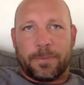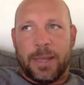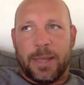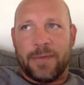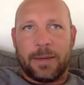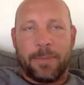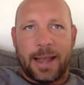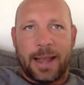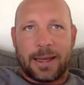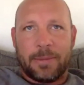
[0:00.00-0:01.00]
pivoted
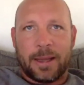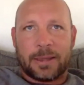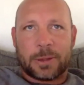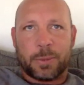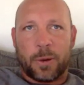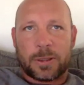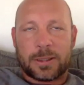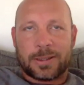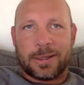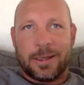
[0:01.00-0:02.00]
back into my
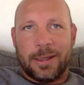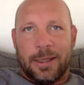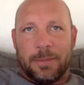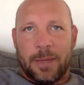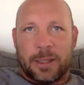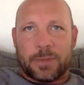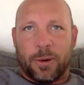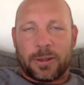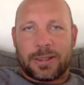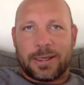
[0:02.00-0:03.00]
sports
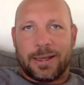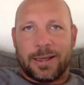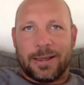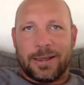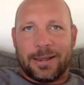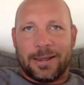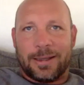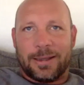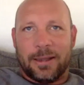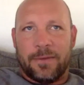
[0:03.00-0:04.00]

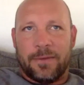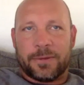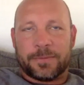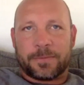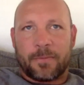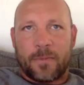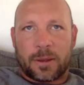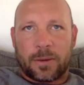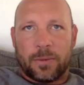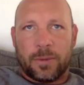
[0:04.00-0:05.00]
love, and
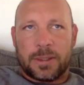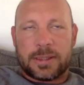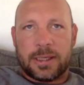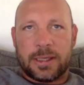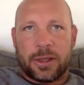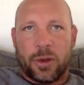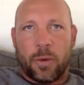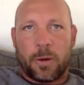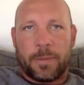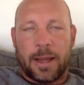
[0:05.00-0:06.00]
was the
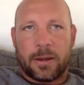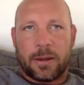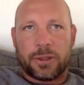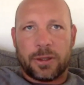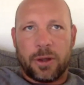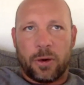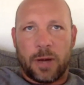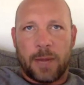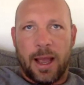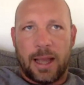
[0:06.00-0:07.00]
quarterback coach at Notre
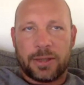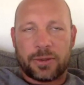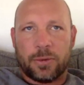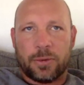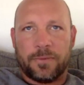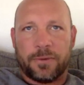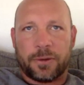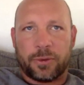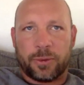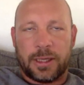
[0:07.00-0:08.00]
Dame High School
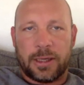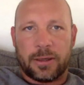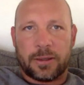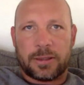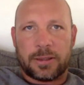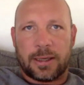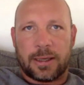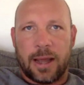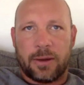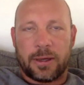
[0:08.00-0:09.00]
for 3 years
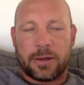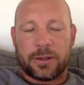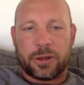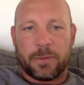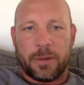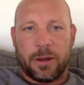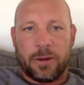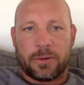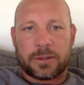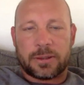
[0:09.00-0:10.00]
out here in Sherman
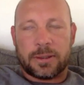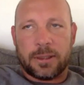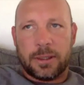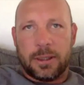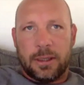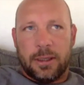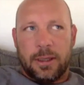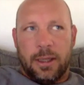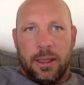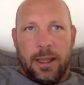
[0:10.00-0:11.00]
Oaks.
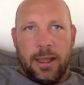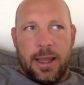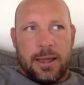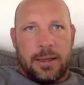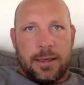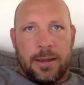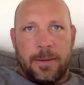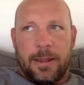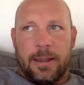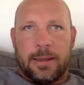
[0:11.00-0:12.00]
And
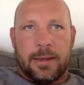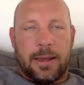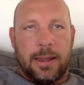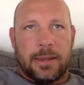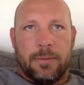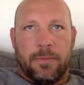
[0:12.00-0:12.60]
it